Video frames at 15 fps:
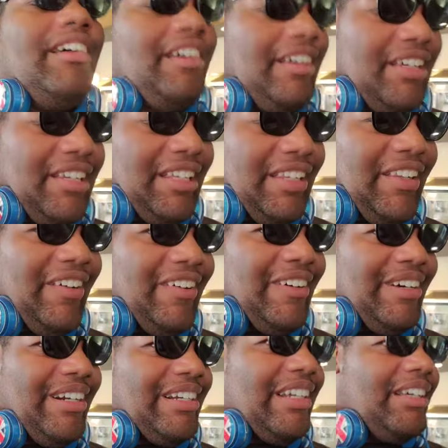Oh,
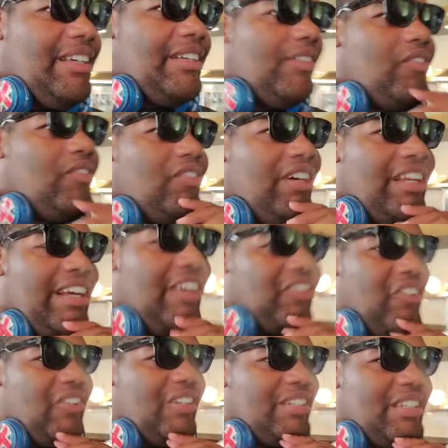Lord, what
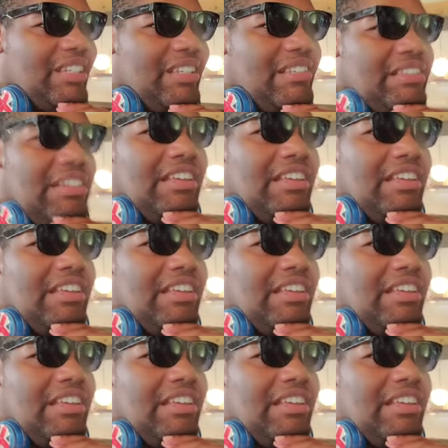else?